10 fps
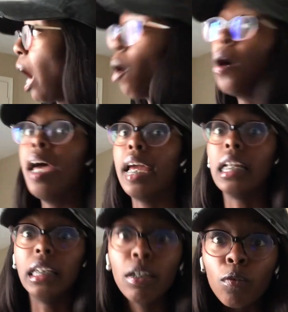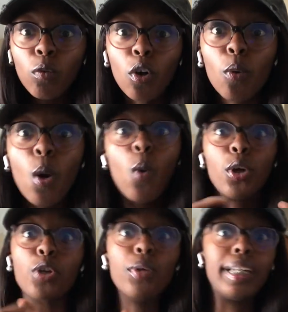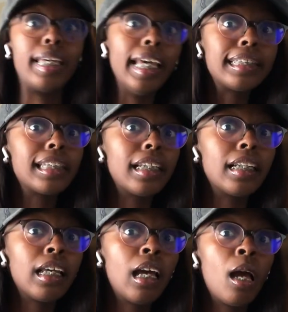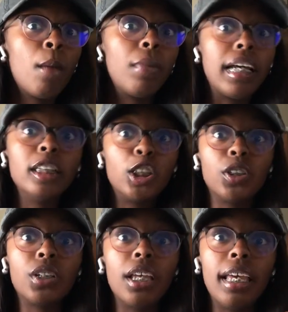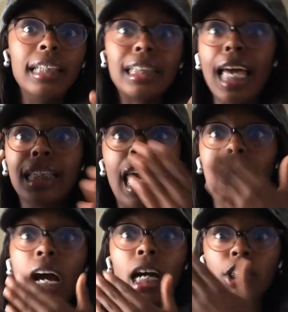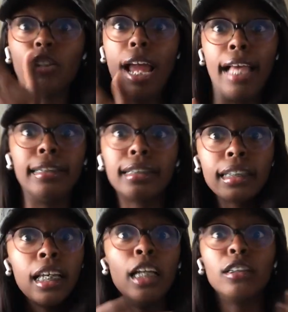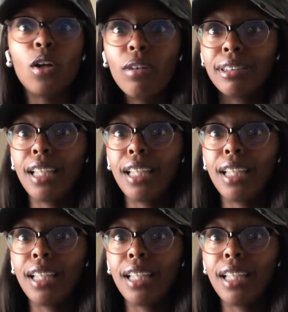out in the living room when you in the kitchen because it's like that contrast. So it's